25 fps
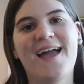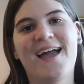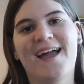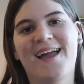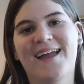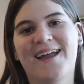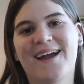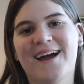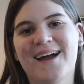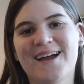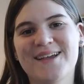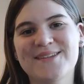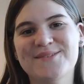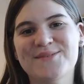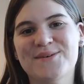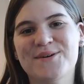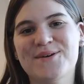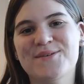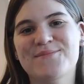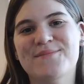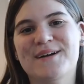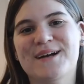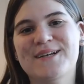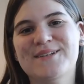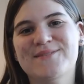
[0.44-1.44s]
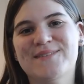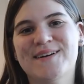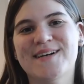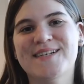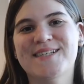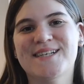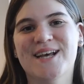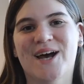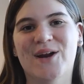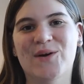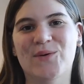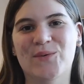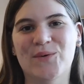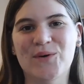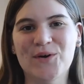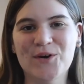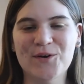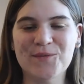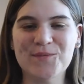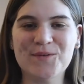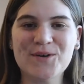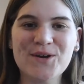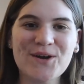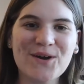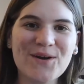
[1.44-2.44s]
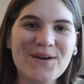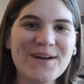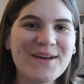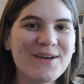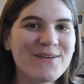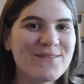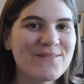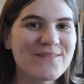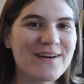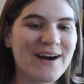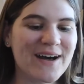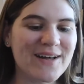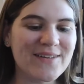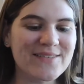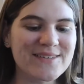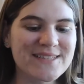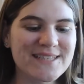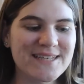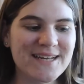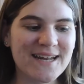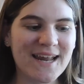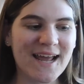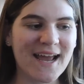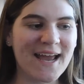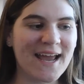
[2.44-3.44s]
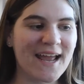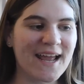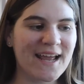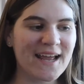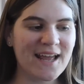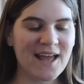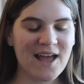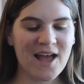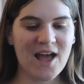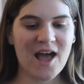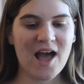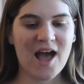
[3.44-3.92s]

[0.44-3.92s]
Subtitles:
Hey guys, welcome back to my channel. Hope you're going well today.